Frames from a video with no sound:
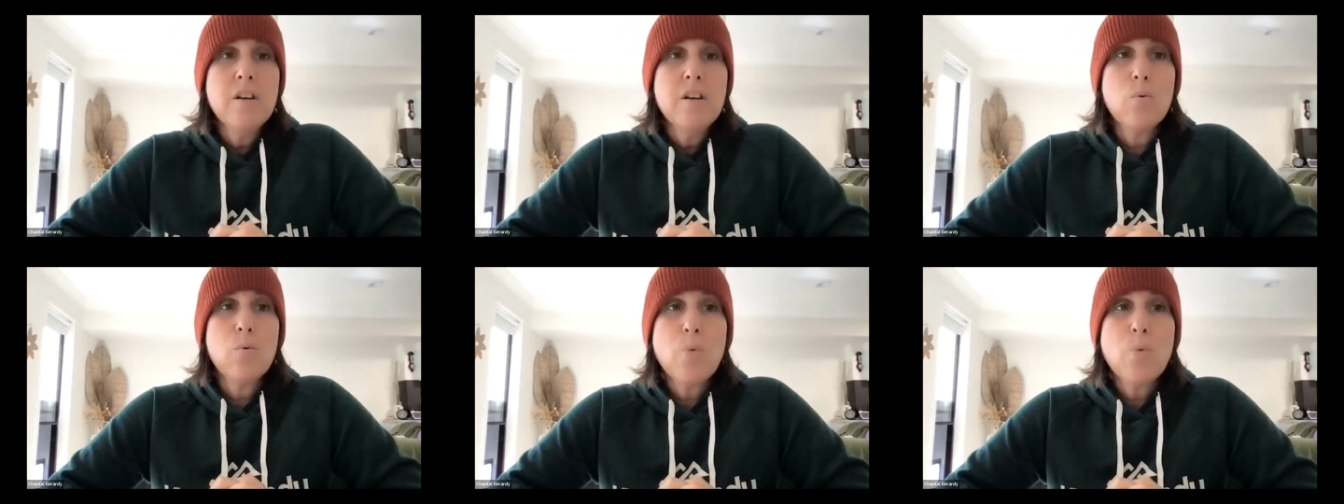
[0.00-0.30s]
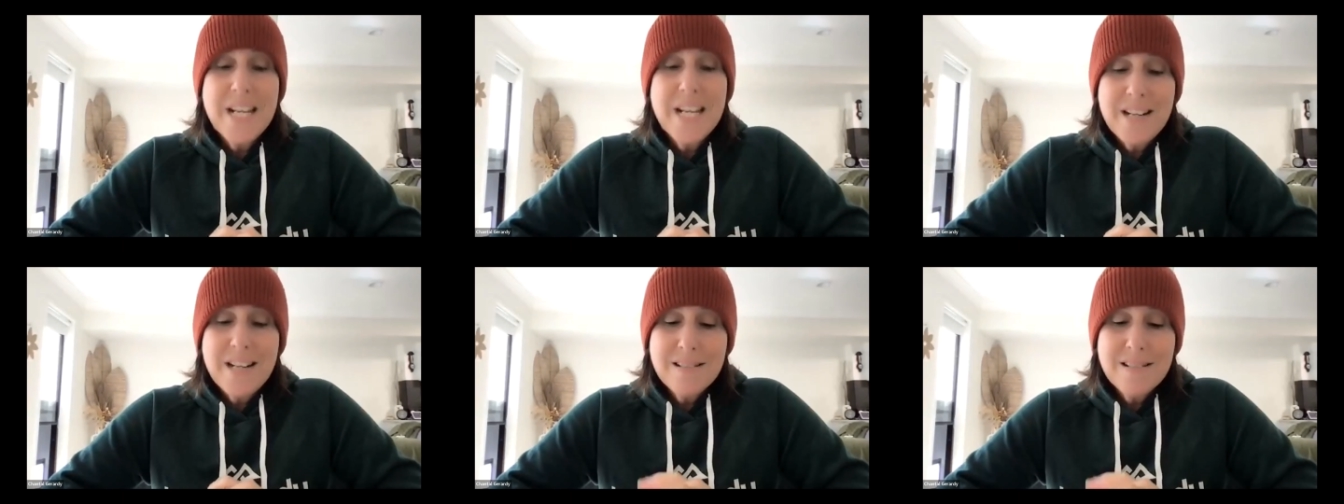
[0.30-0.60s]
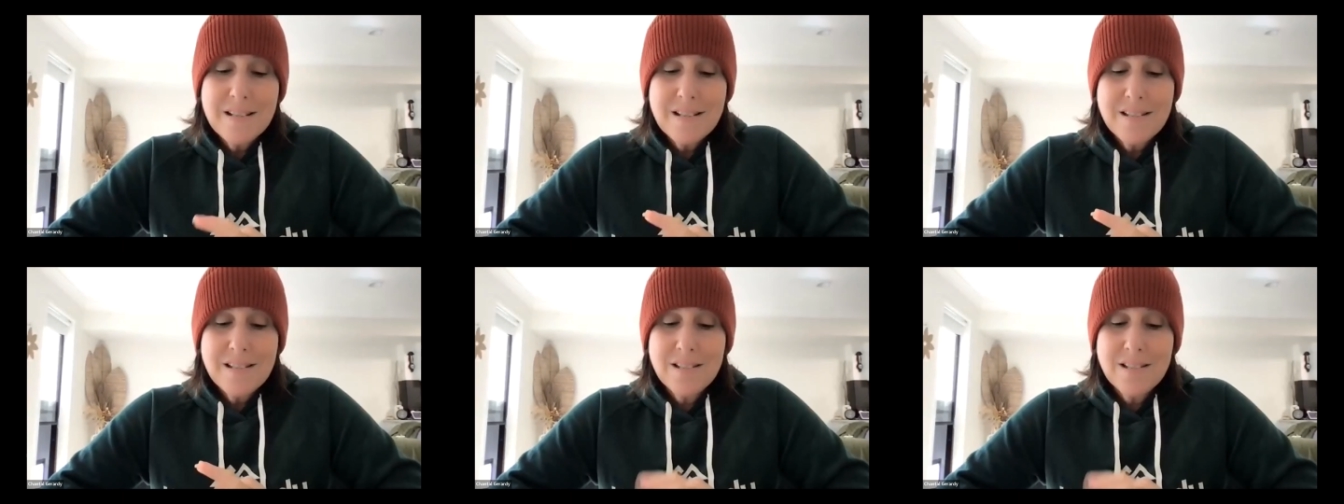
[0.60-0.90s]

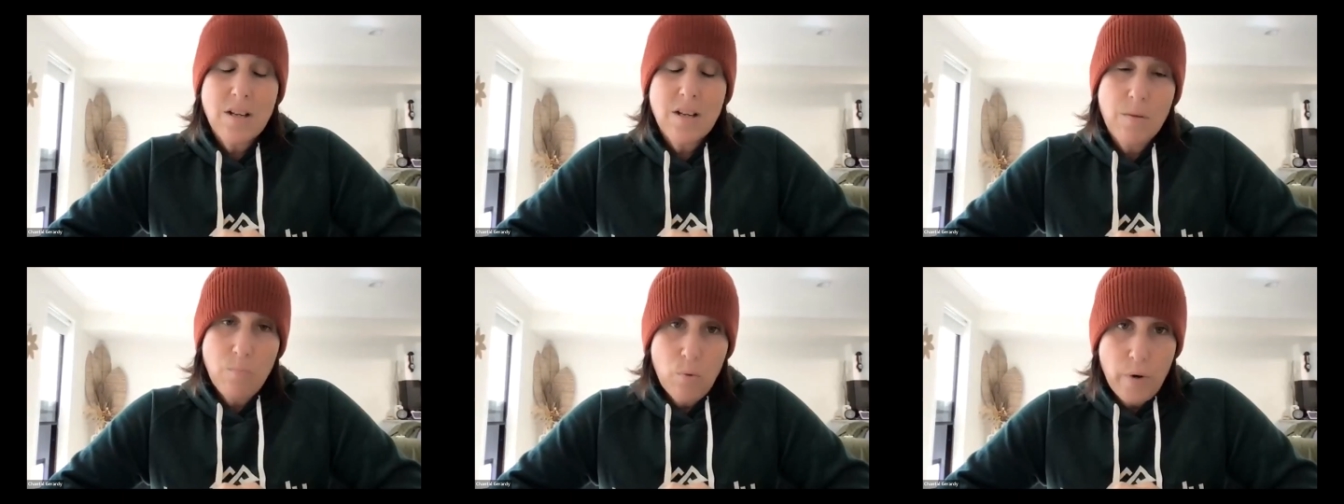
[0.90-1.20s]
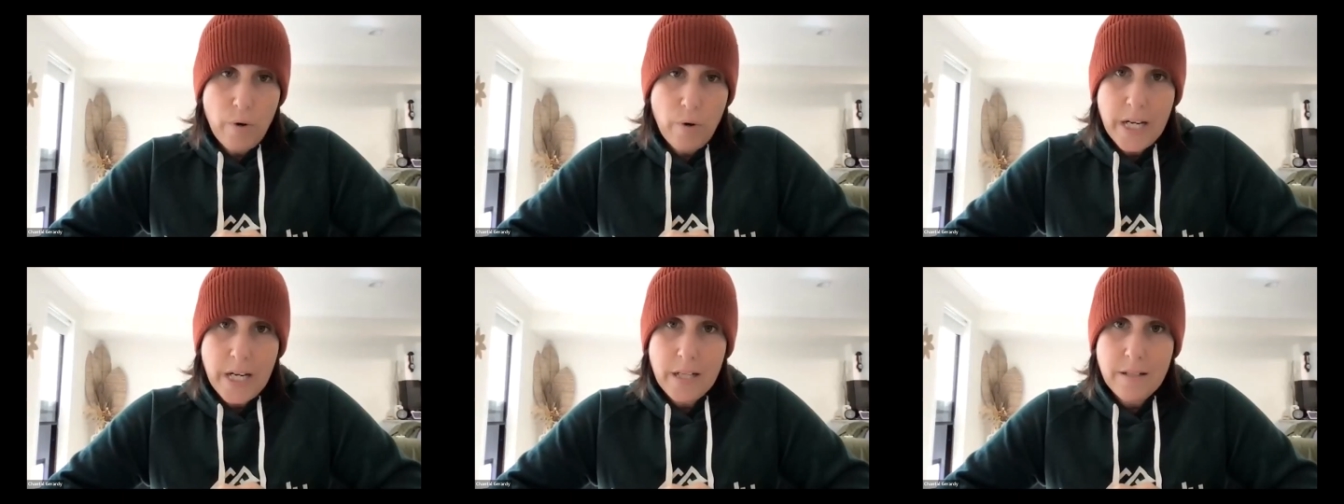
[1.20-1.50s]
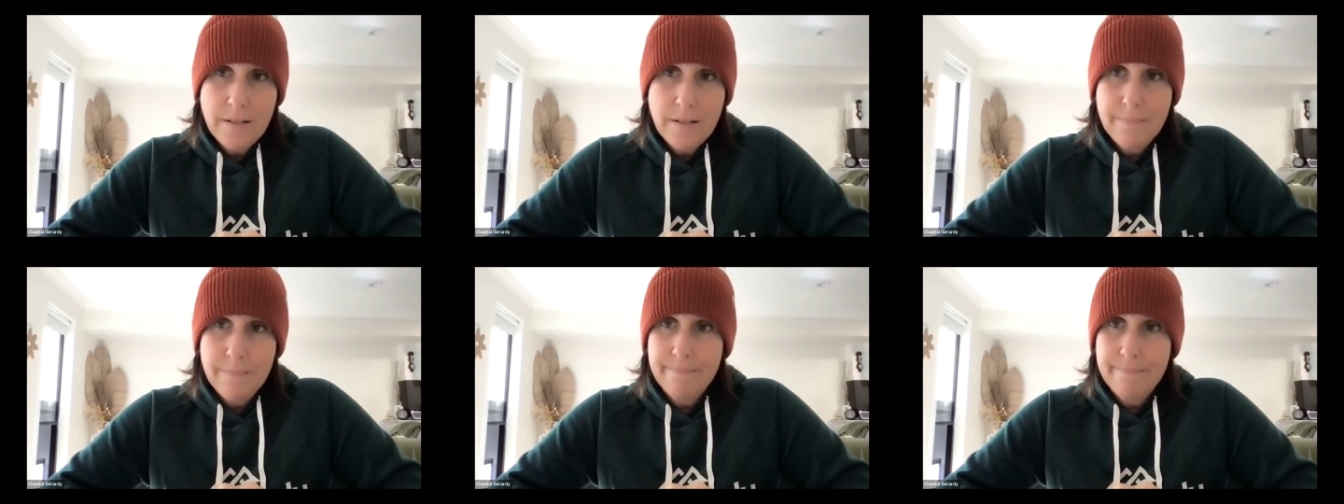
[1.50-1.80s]
Readers skim
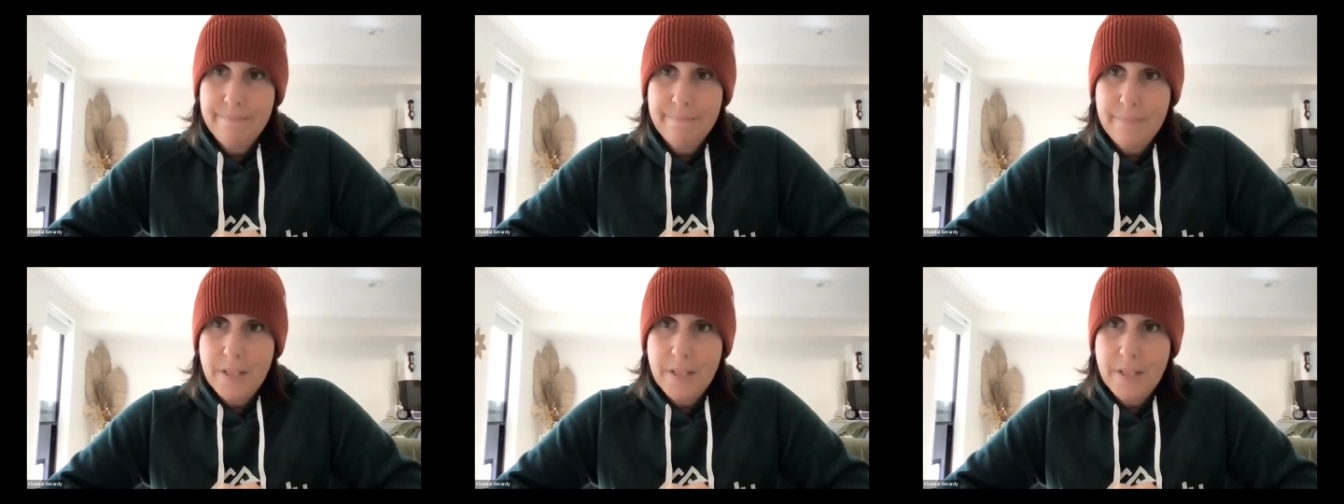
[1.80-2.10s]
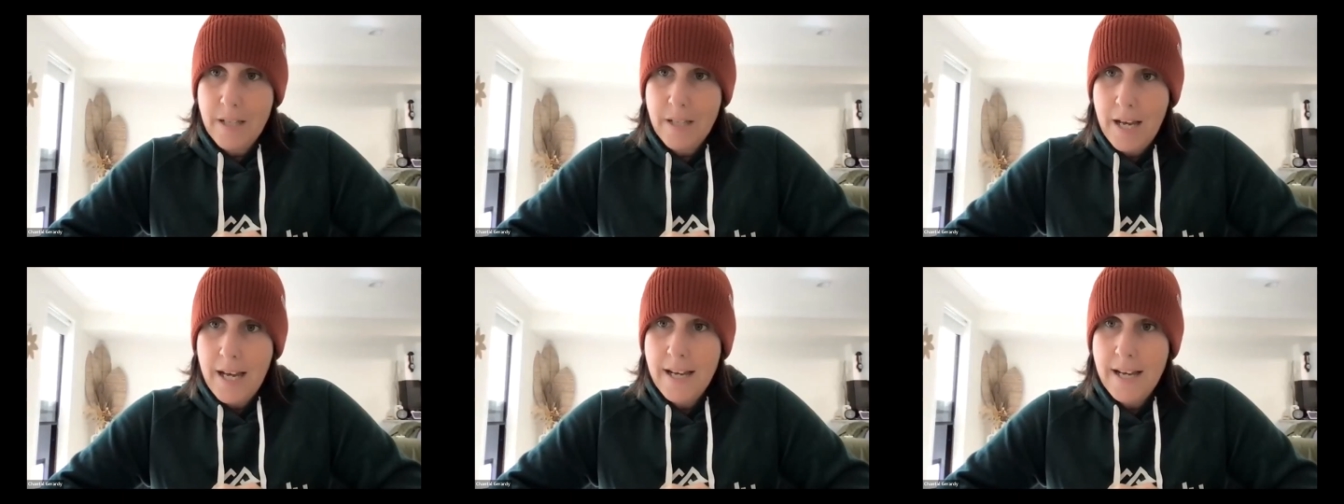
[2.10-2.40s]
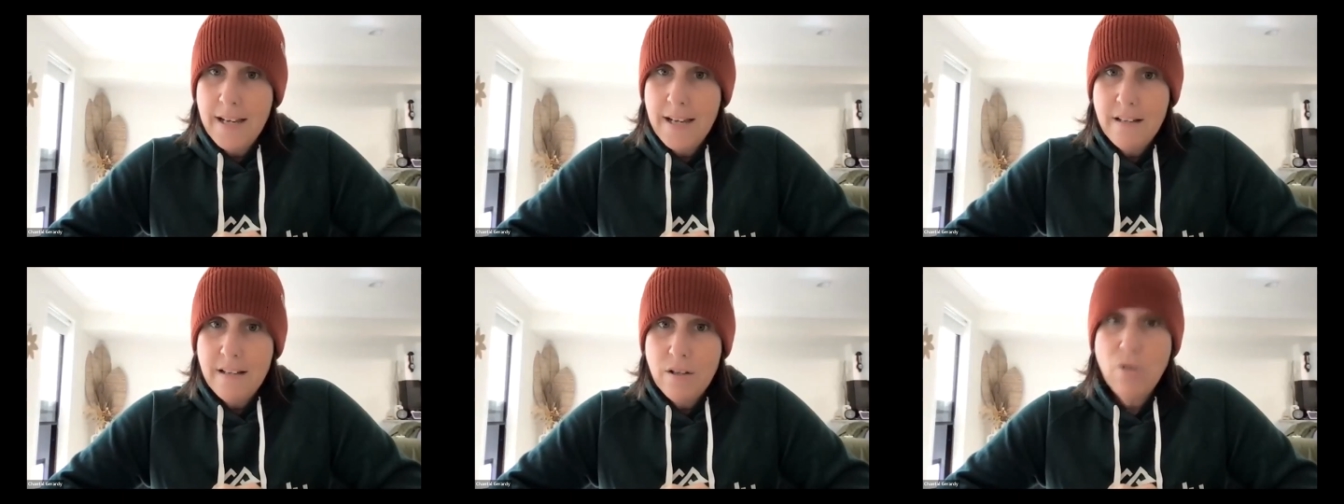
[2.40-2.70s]
read.
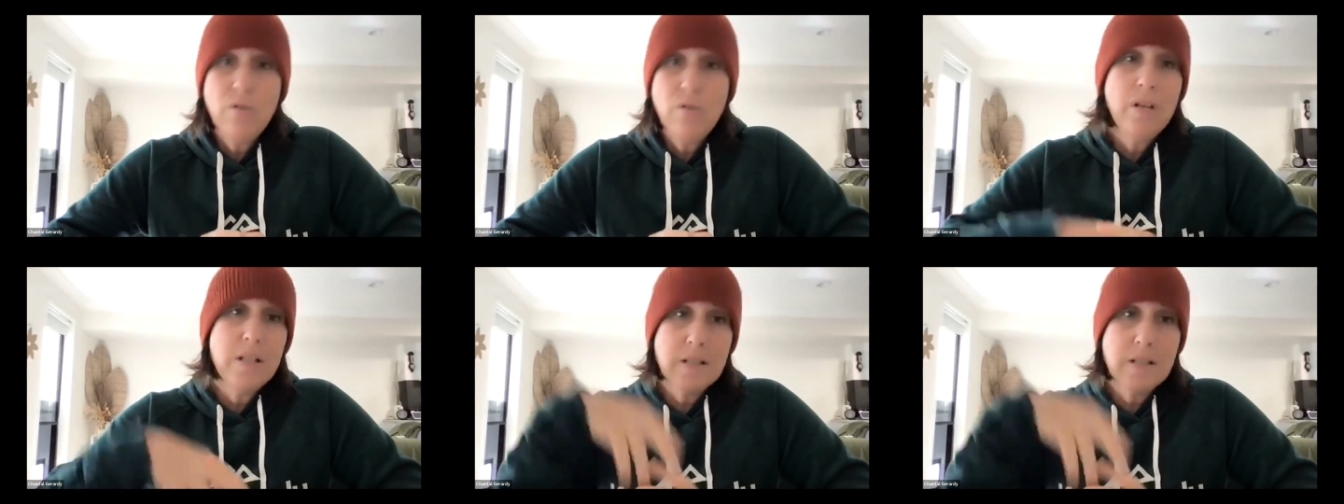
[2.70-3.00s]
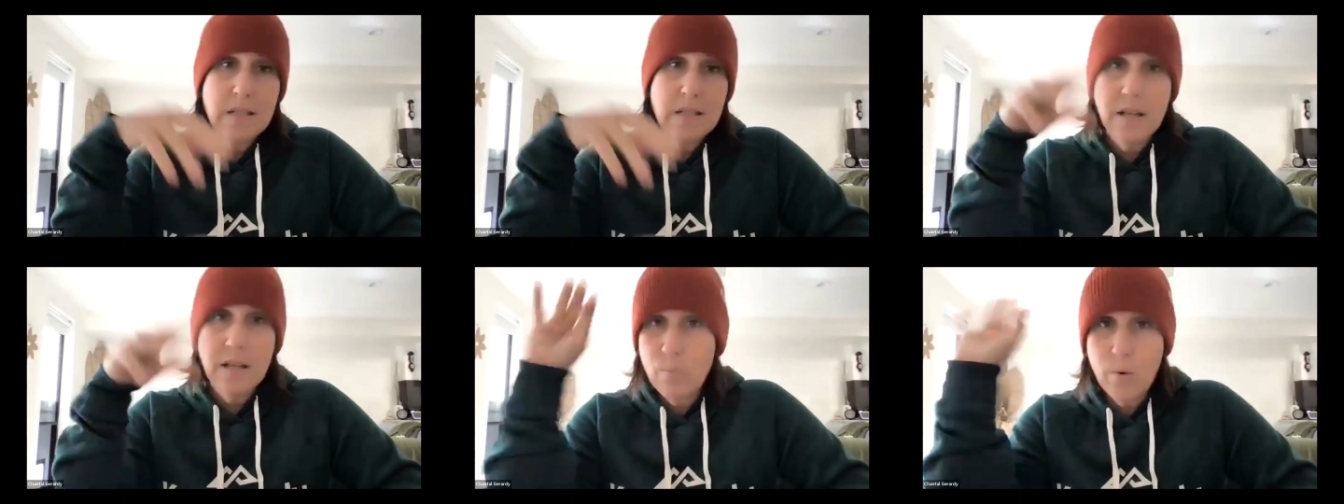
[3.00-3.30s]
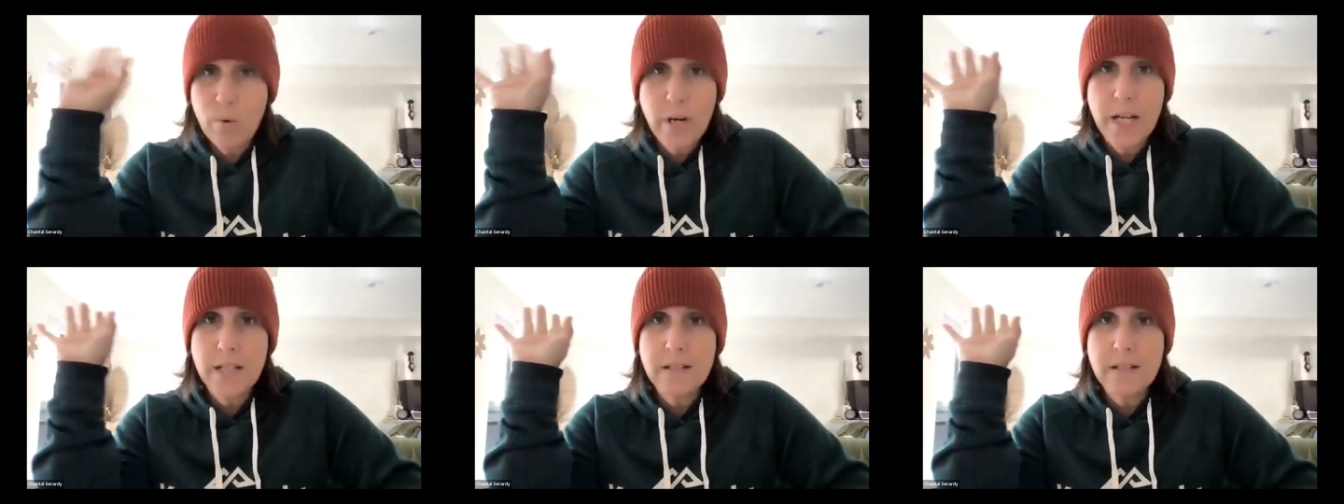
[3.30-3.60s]
Okay, who here skim
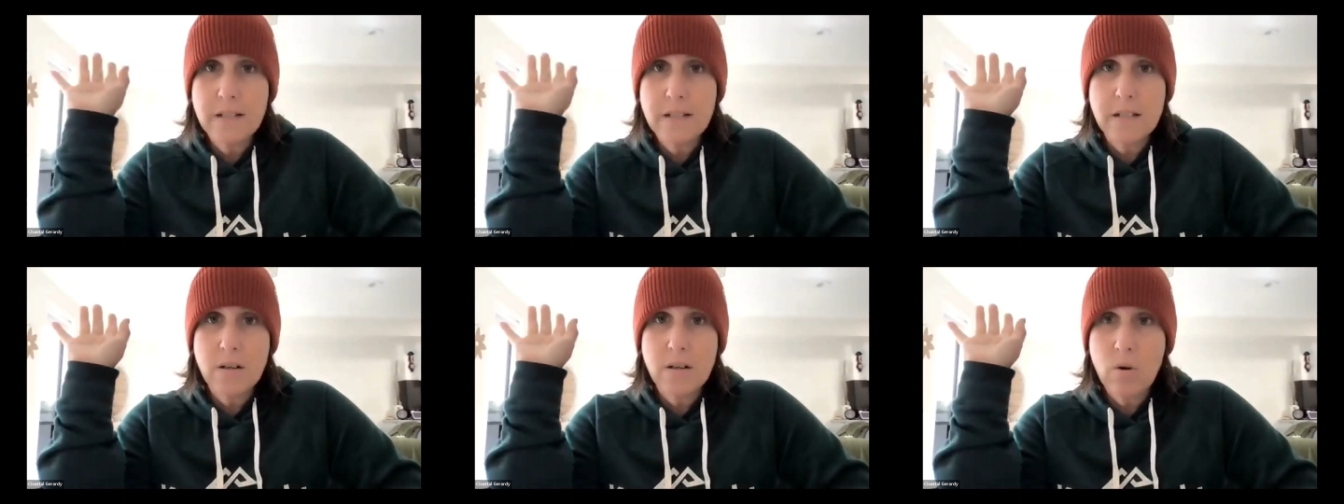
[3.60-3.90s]
reads?